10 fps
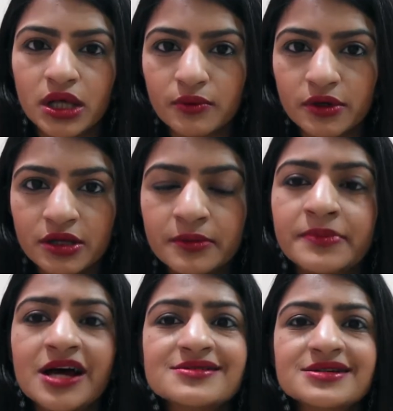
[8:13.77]
with.
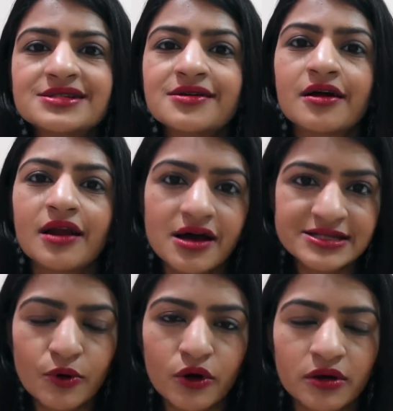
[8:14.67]
Plus, it's a
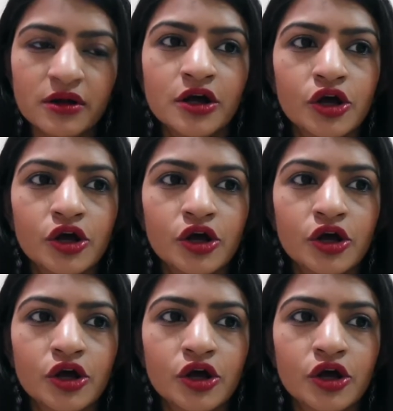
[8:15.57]
glass bottle.